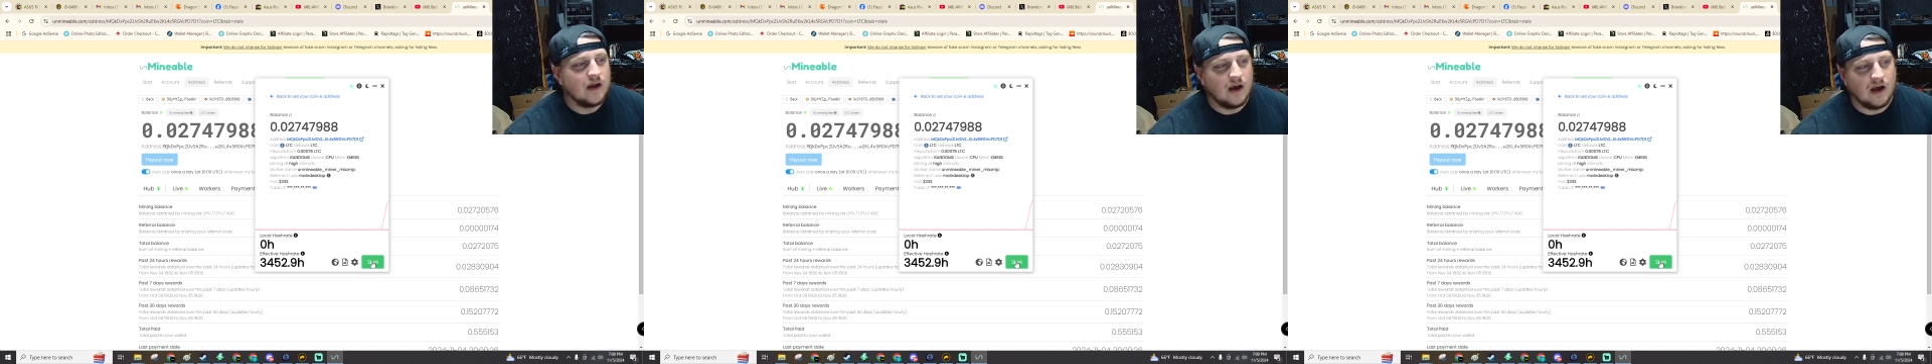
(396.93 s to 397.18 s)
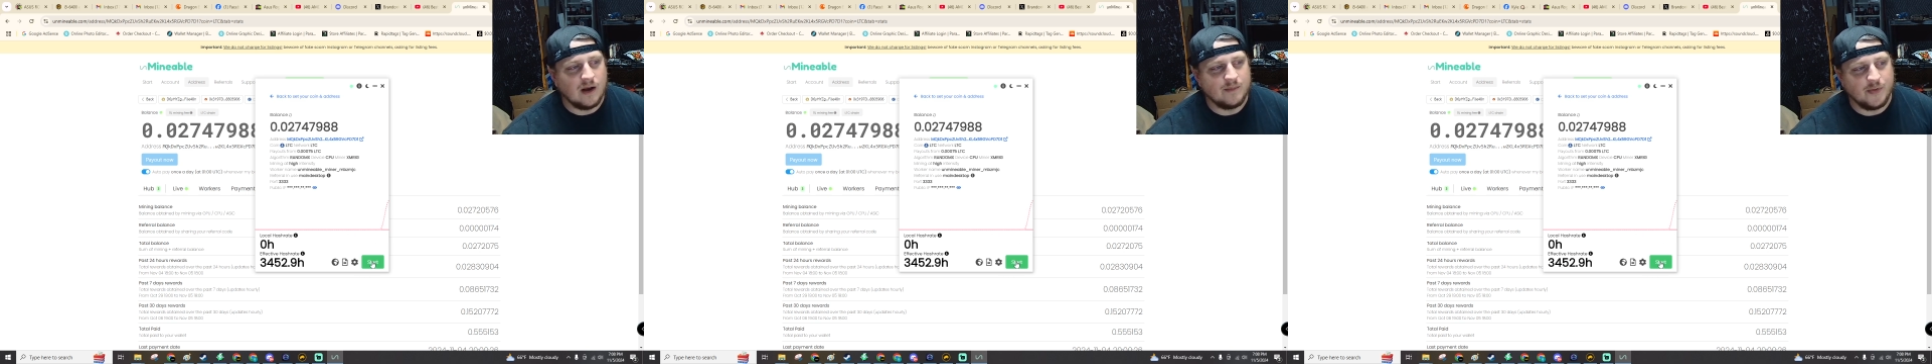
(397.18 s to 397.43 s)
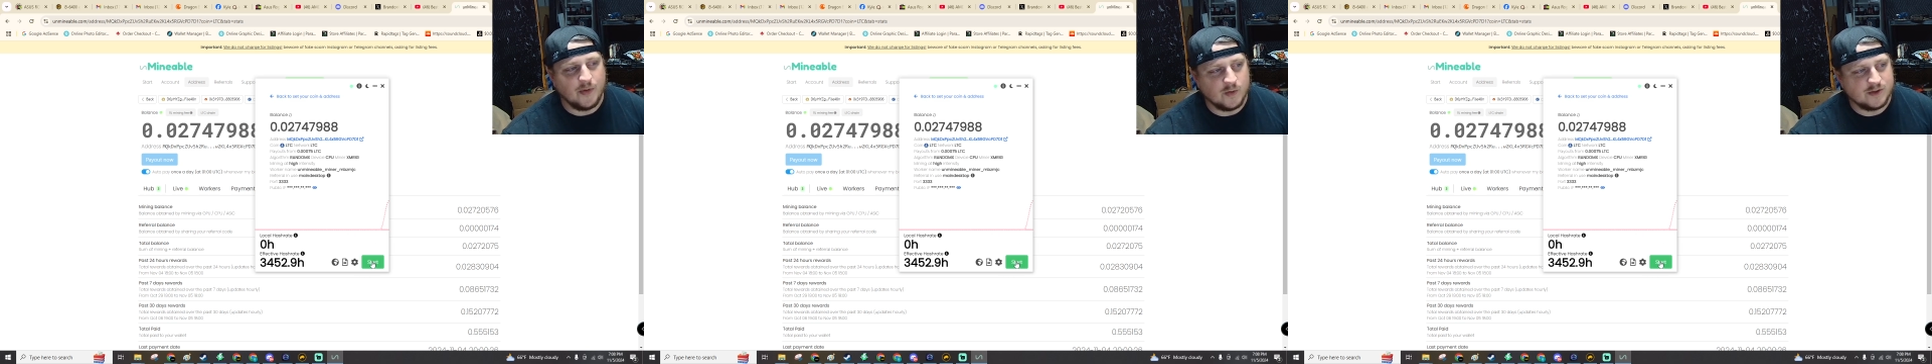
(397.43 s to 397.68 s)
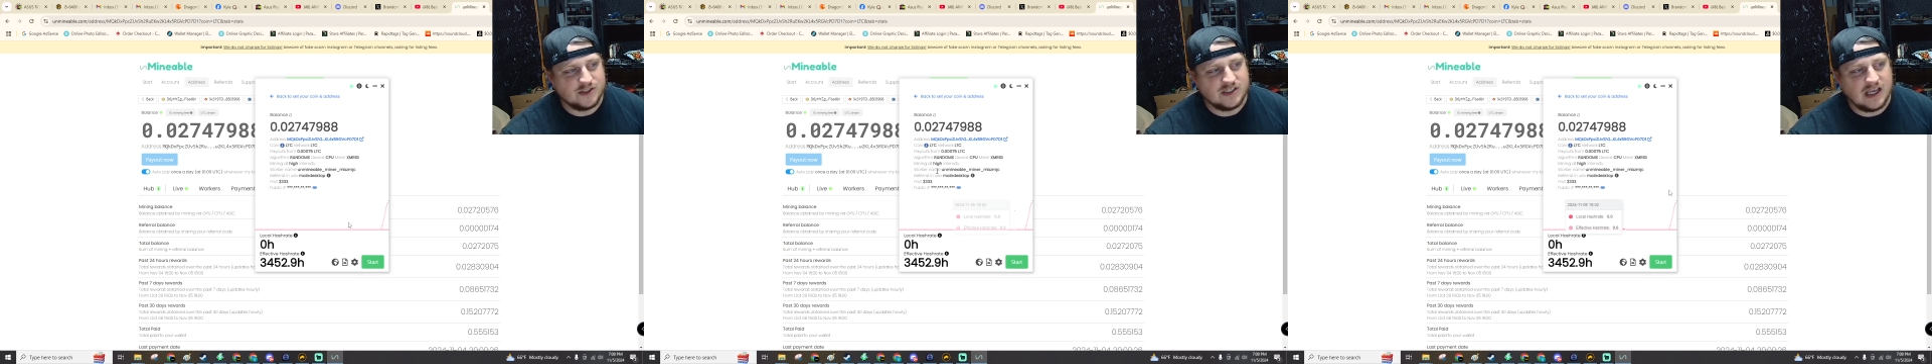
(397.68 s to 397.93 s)

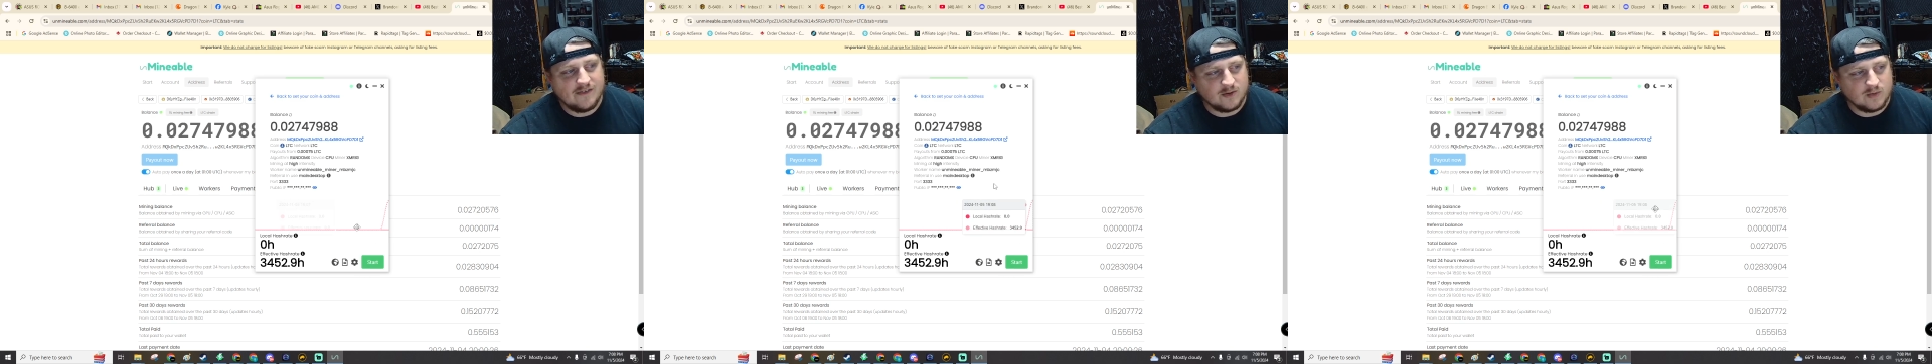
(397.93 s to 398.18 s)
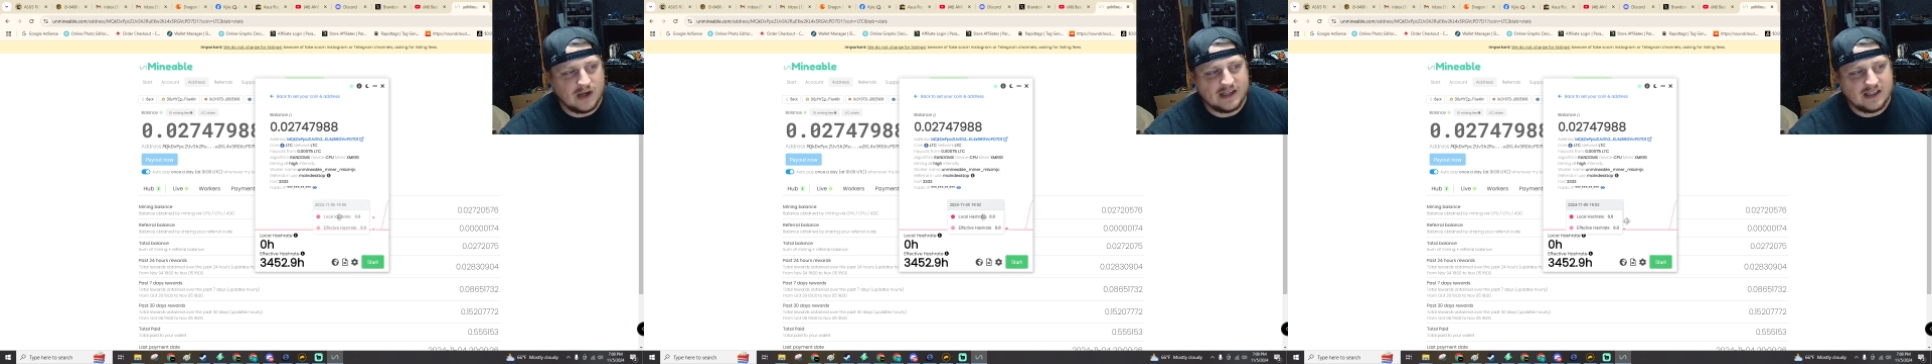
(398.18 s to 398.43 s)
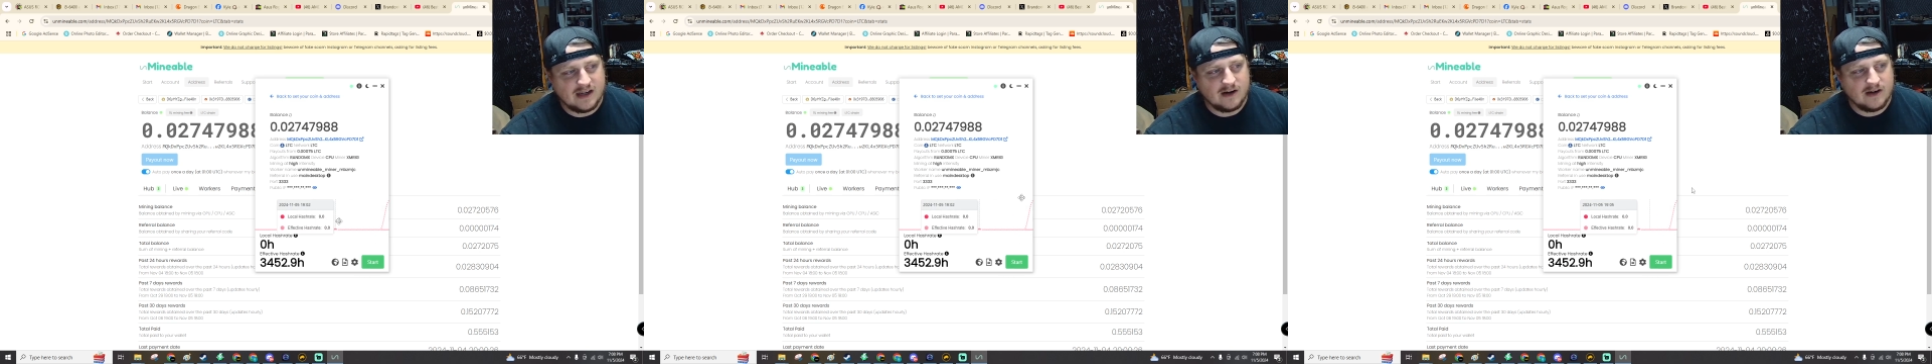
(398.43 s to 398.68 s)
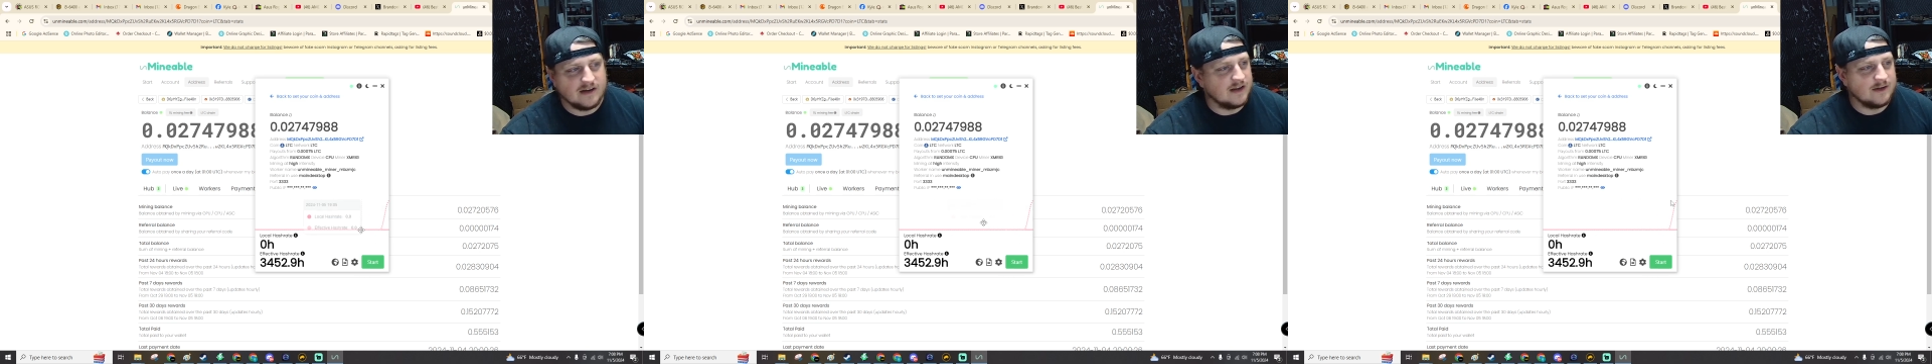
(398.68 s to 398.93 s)
or just have it right
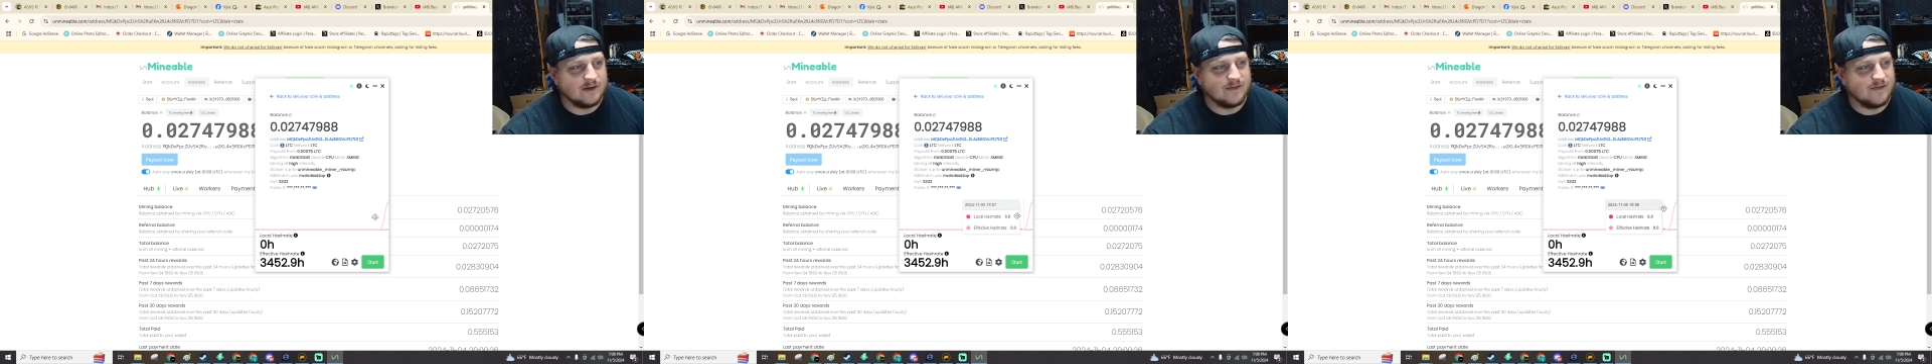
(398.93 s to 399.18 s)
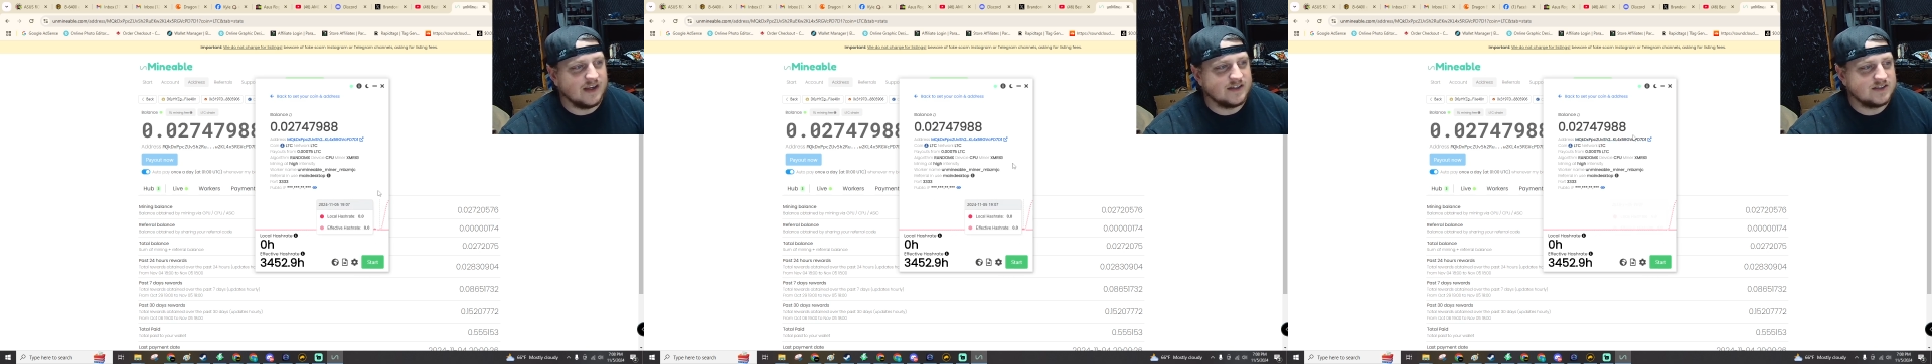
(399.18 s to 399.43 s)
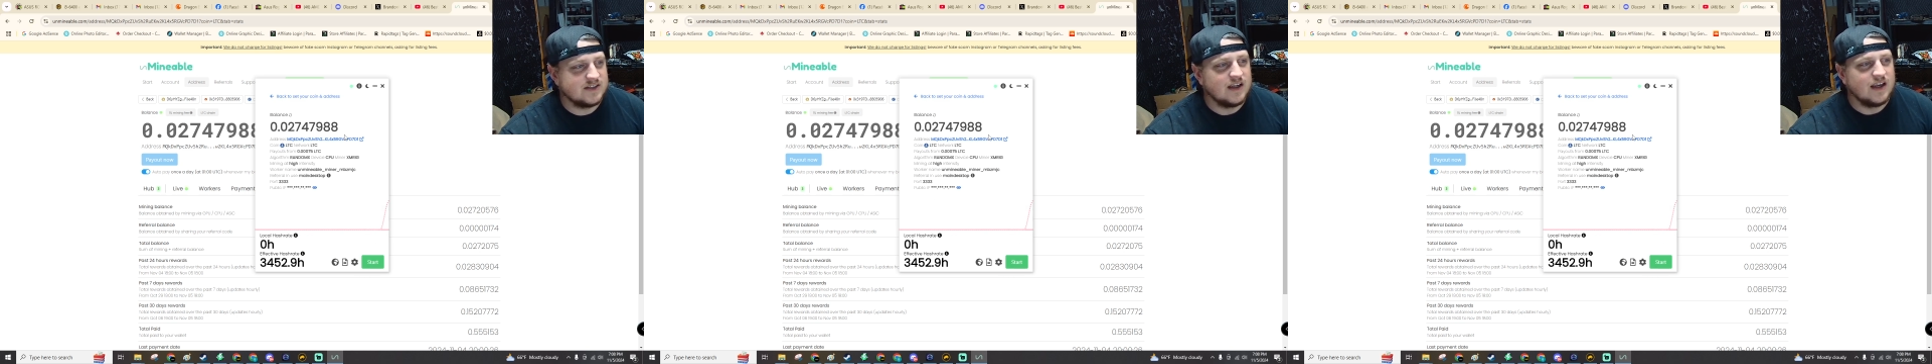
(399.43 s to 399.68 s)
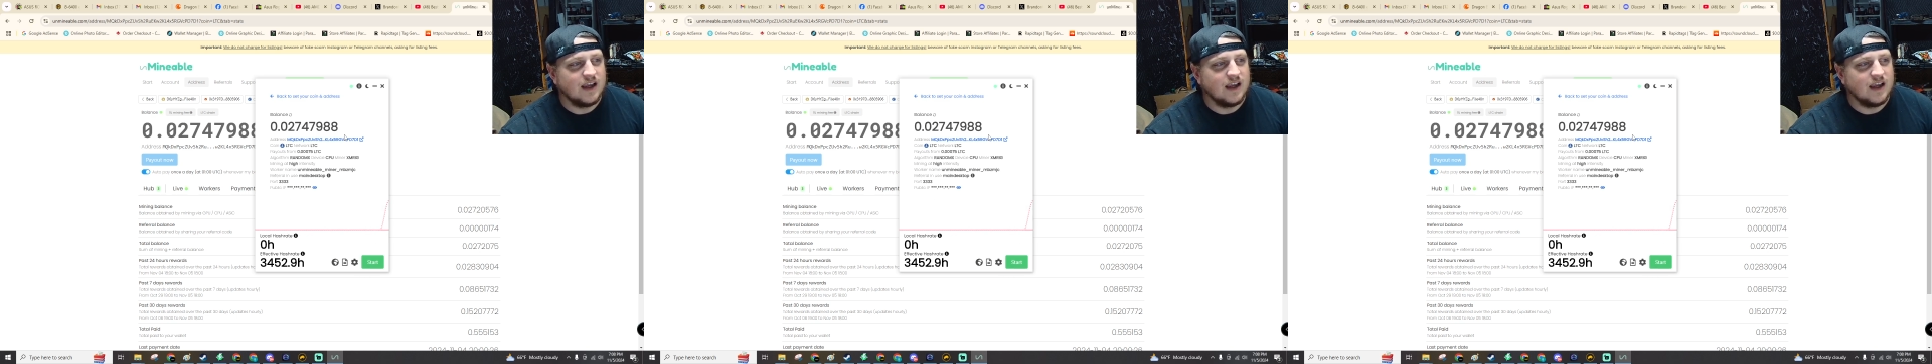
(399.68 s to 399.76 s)
there in your face.